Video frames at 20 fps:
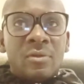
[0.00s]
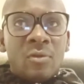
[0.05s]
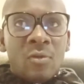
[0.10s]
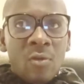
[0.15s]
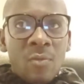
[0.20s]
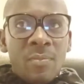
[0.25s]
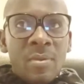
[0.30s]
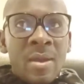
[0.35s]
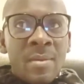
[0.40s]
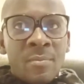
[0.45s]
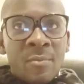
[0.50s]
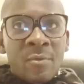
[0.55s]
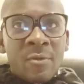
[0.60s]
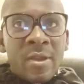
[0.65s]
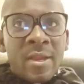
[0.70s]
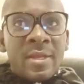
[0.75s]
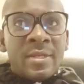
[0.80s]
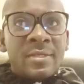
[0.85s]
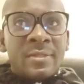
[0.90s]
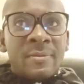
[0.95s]
Hope I'm
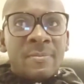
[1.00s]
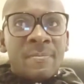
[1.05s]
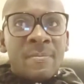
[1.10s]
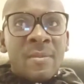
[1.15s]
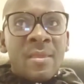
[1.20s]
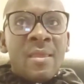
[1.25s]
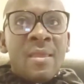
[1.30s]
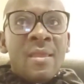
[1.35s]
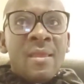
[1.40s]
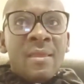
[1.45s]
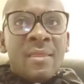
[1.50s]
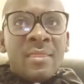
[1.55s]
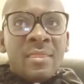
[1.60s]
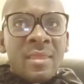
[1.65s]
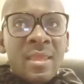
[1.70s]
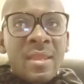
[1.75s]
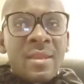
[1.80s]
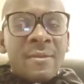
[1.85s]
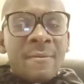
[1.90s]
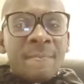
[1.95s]
right.
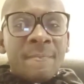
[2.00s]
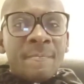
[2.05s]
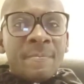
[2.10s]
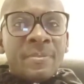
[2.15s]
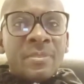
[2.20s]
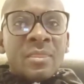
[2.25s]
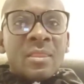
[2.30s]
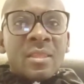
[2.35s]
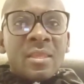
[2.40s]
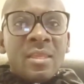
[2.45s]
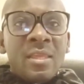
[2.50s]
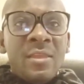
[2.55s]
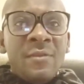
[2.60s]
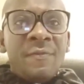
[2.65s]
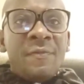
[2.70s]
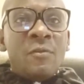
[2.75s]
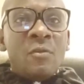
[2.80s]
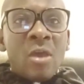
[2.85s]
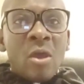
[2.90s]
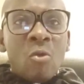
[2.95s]
Then,
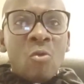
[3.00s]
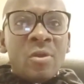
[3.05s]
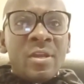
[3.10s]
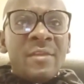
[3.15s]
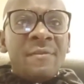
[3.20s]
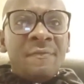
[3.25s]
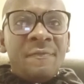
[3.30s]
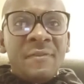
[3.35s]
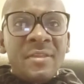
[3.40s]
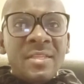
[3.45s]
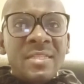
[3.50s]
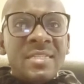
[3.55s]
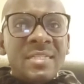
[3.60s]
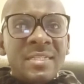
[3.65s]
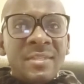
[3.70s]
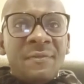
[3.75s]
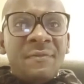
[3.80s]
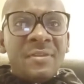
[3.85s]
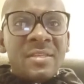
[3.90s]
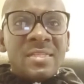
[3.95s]
if you are on a
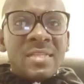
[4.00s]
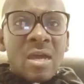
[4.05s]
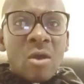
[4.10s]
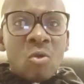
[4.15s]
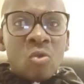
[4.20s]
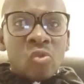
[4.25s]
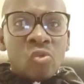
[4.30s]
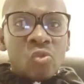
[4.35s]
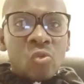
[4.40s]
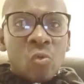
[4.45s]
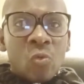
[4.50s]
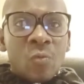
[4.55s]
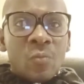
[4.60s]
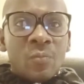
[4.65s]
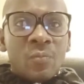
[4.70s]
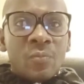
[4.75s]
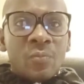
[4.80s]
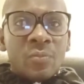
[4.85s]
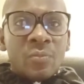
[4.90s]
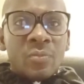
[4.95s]
visit visa also,
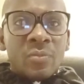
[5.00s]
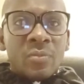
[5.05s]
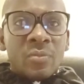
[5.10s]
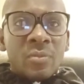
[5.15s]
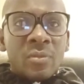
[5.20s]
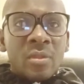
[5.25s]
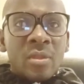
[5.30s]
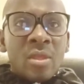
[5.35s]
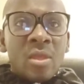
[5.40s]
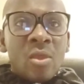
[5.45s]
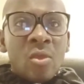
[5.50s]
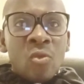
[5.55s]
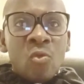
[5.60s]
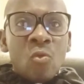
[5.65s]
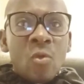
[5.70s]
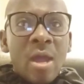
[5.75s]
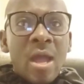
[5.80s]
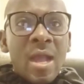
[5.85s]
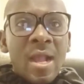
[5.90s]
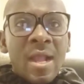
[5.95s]

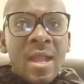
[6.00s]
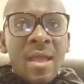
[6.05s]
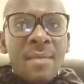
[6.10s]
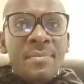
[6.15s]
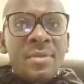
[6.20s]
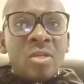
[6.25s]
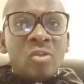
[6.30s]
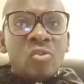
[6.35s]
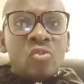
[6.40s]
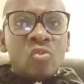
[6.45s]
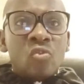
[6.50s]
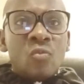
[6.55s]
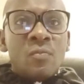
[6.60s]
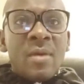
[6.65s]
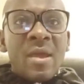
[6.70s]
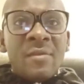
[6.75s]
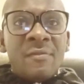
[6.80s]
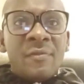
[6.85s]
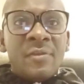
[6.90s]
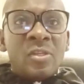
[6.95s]
you are coming to
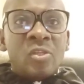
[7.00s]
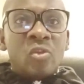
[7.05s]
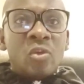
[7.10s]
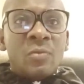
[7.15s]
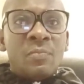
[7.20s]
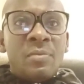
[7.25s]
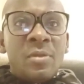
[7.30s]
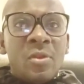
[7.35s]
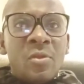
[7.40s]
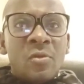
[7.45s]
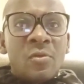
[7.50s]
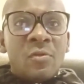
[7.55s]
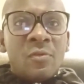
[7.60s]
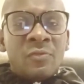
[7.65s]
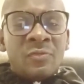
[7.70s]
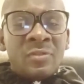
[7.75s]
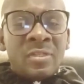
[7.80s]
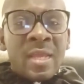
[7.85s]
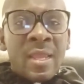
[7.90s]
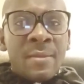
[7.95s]
Dubai for a short period
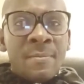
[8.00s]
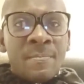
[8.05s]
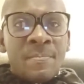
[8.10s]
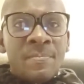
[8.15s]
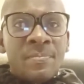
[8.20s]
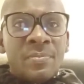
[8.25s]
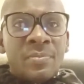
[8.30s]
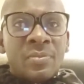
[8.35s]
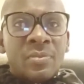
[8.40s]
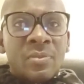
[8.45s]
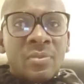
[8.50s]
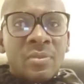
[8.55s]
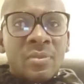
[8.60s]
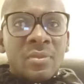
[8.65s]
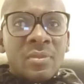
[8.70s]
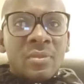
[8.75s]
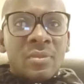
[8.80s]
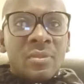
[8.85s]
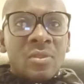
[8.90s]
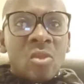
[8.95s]
of time,
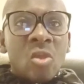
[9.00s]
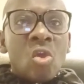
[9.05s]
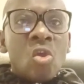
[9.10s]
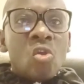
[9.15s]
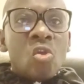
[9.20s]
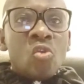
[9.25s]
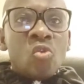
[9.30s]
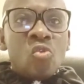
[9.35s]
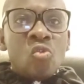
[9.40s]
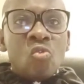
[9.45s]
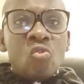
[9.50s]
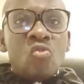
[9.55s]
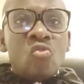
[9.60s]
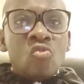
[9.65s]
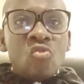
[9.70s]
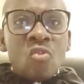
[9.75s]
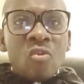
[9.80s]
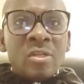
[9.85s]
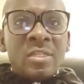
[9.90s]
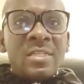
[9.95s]
you
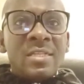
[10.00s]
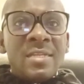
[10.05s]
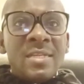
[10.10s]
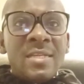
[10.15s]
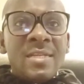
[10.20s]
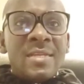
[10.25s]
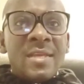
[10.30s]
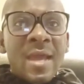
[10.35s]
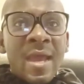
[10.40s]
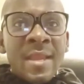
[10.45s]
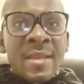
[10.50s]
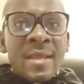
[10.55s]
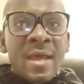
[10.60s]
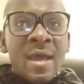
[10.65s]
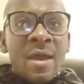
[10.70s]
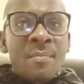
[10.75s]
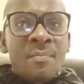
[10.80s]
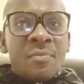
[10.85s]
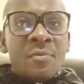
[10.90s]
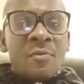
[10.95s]
do not need an
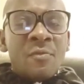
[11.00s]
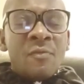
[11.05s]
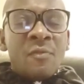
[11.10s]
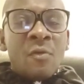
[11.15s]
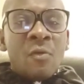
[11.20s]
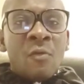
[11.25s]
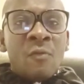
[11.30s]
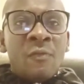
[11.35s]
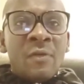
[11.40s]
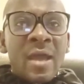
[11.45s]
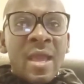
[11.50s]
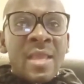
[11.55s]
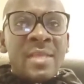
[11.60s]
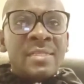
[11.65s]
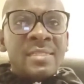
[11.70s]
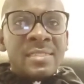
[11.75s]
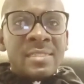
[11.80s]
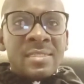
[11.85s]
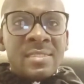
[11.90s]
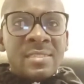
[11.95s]
approval of
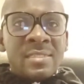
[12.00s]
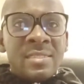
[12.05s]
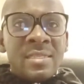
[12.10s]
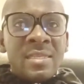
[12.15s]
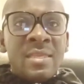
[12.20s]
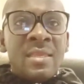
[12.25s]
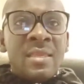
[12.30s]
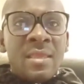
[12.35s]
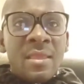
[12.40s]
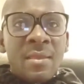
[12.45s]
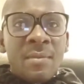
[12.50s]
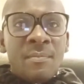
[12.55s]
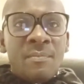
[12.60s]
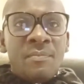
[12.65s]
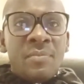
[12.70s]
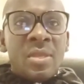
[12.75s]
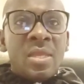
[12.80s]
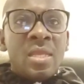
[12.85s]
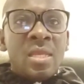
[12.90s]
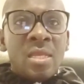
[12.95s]

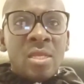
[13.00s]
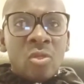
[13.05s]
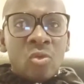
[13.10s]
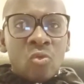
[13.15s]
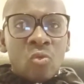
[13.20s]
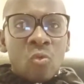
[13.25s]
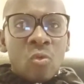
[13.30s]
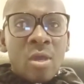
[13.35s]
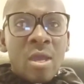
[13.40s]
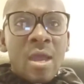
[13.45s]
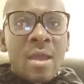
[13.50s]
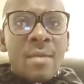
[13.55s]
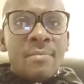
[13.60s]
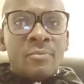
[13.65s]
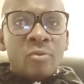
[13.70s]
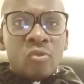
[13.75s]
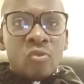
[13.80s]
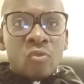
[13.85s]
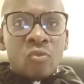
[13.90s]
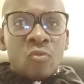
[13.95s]
ICP to
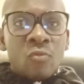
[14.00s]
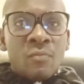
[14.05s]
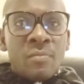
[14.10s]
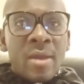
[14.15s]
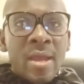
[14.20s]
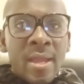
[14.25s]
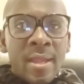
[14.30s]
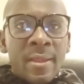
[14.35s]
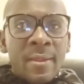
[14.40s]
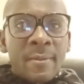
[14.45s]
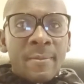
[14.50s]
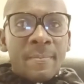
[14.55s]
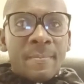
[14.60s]
come to Dubai.